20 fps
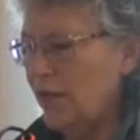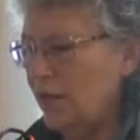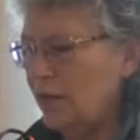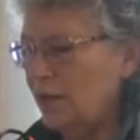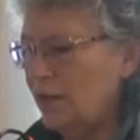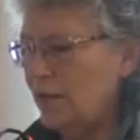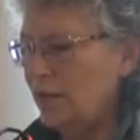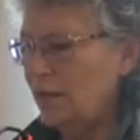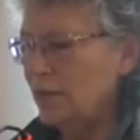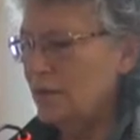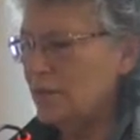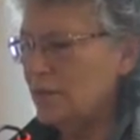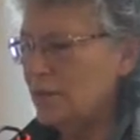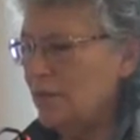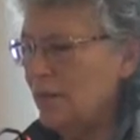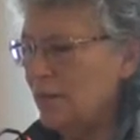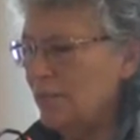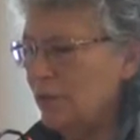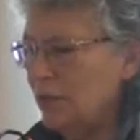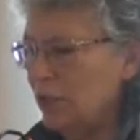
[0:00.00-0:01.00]
and
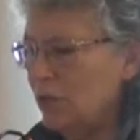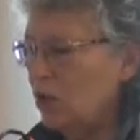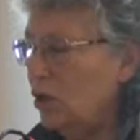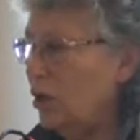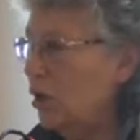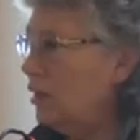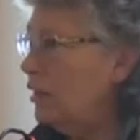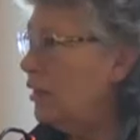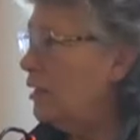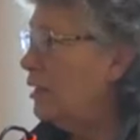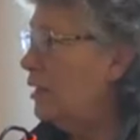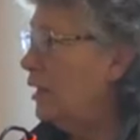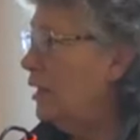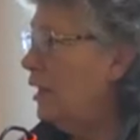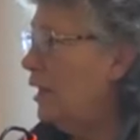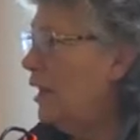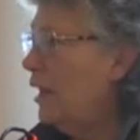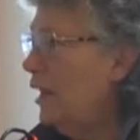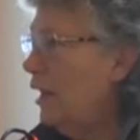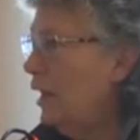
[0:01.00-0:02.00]
Islamic art.
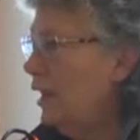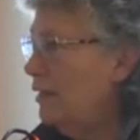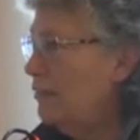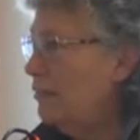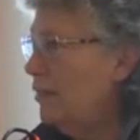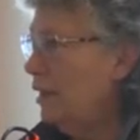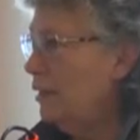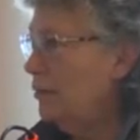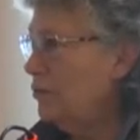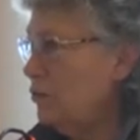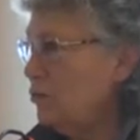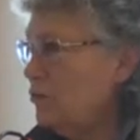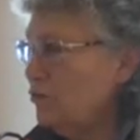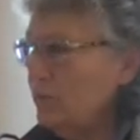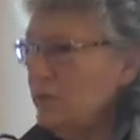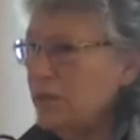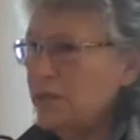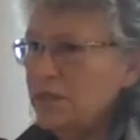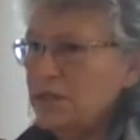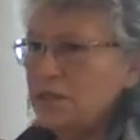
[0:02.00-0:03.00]
And then
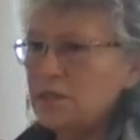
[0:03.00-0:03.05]
3